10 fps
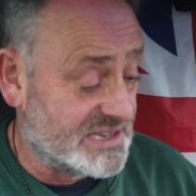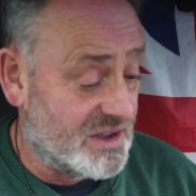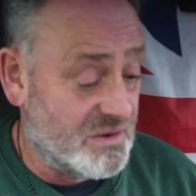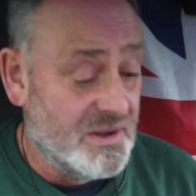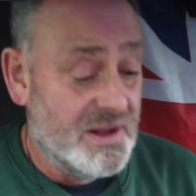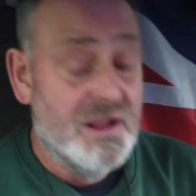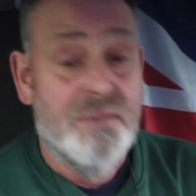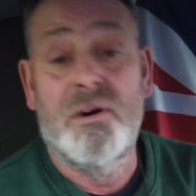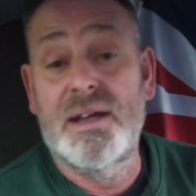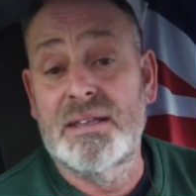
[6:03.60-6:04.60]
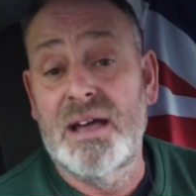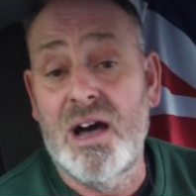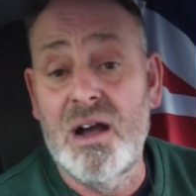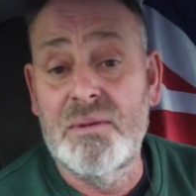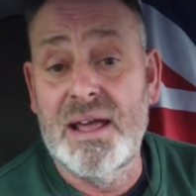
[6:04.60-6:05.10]
So, Mike,
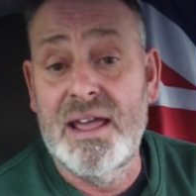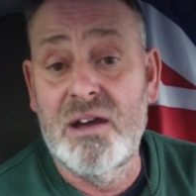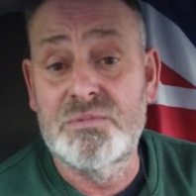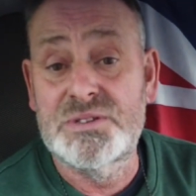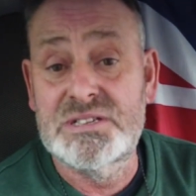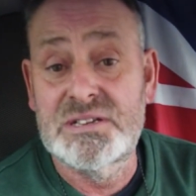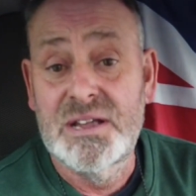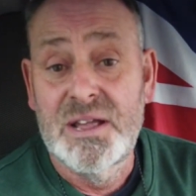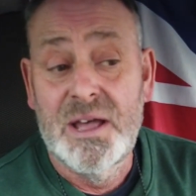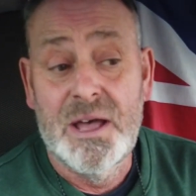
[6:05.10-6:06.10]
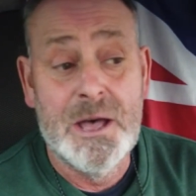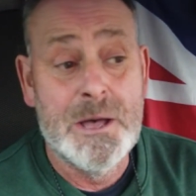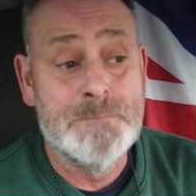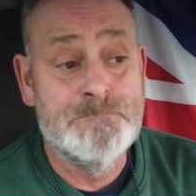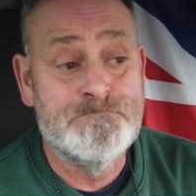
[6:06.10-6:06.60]
hope that helps.
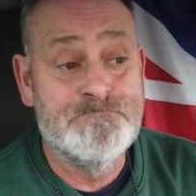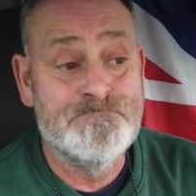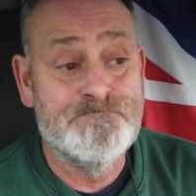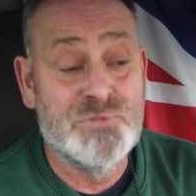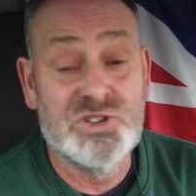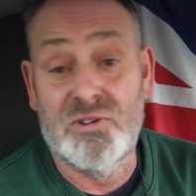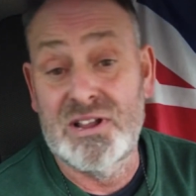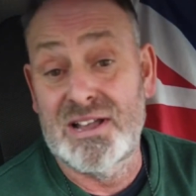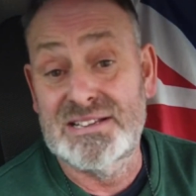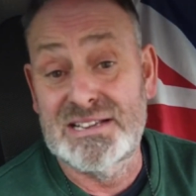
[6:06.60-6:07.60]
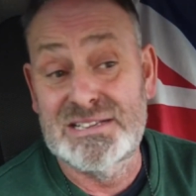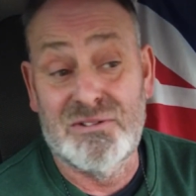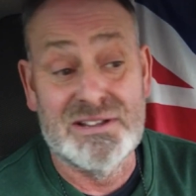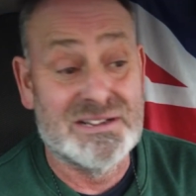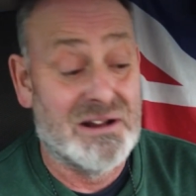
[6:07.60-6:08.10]
Sorry, like I say,
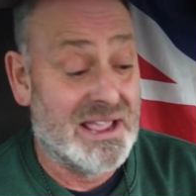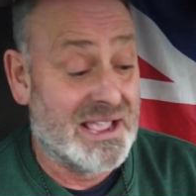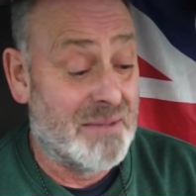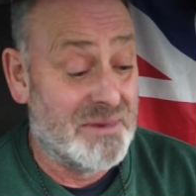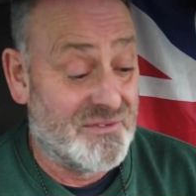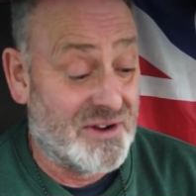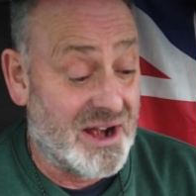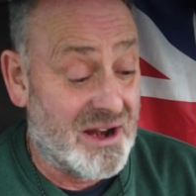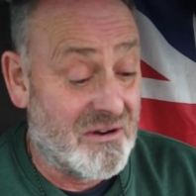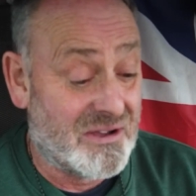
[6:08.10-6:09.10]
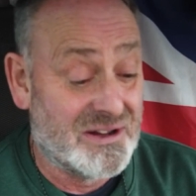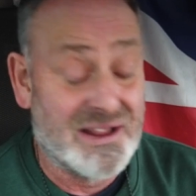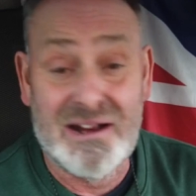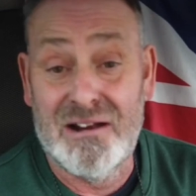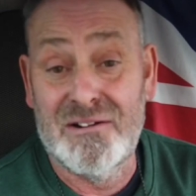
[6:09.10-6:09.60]
sorry it's so late coming. If I'd have known I could
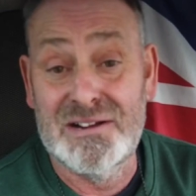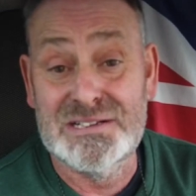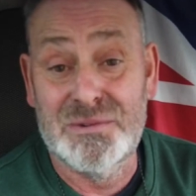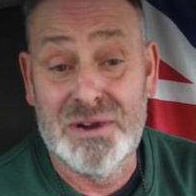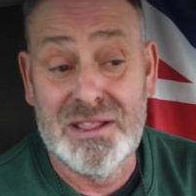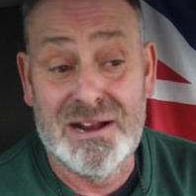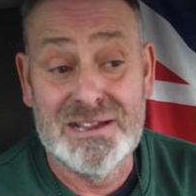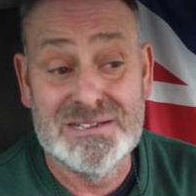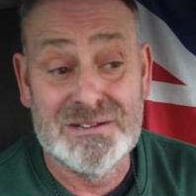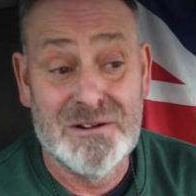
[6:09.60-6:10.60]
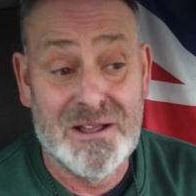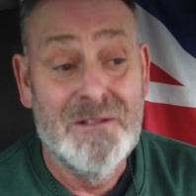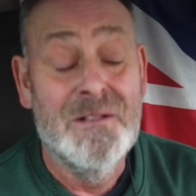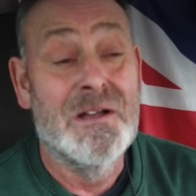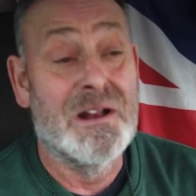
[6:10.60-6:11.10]
have done it like this, I would have done it
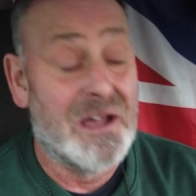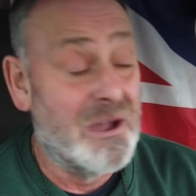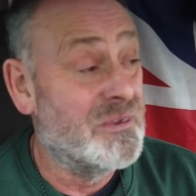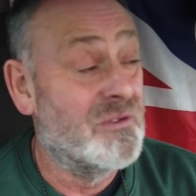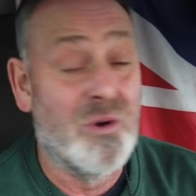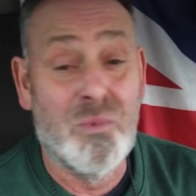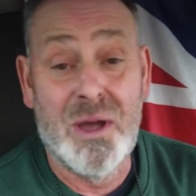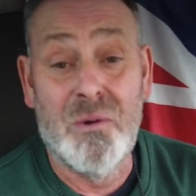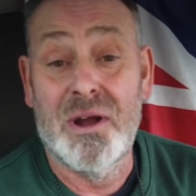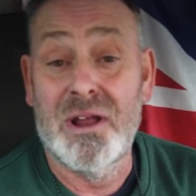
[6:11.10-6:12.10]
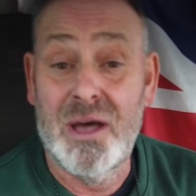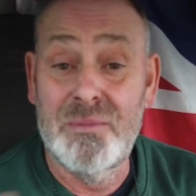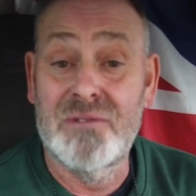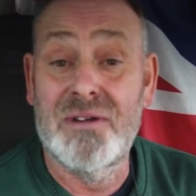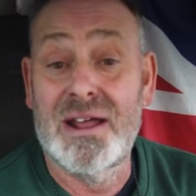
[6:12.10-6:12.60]
sooner. And I hope you're all well, and I
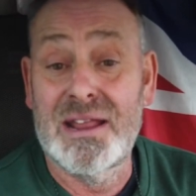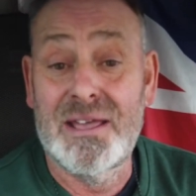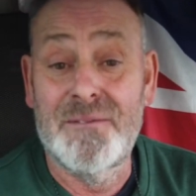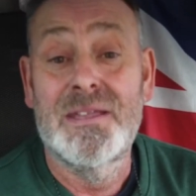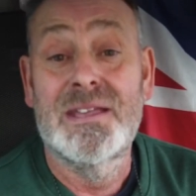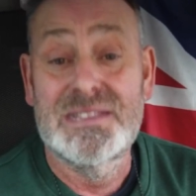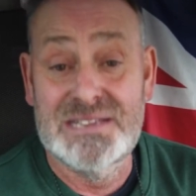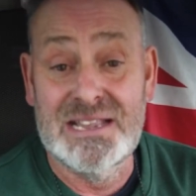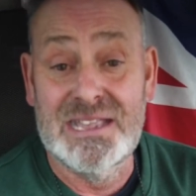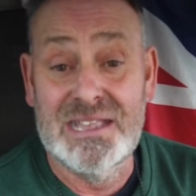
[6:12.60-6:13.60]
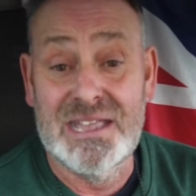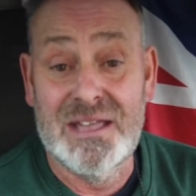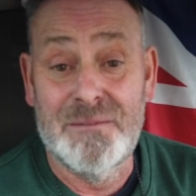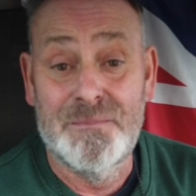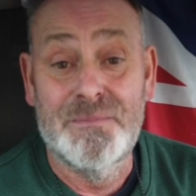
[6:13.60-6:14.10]
hope you're out there taking
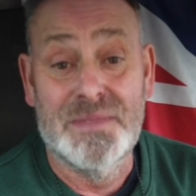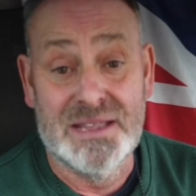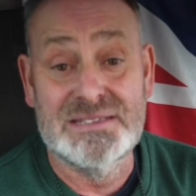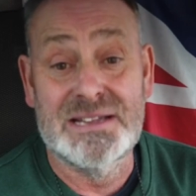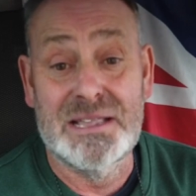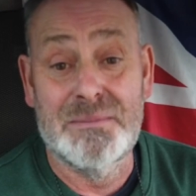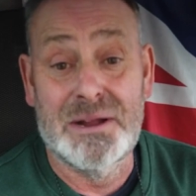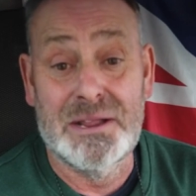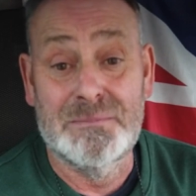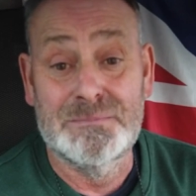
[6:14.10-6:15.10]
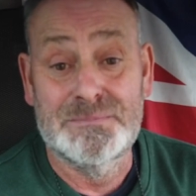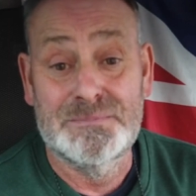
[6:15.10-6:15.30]
care and taking money.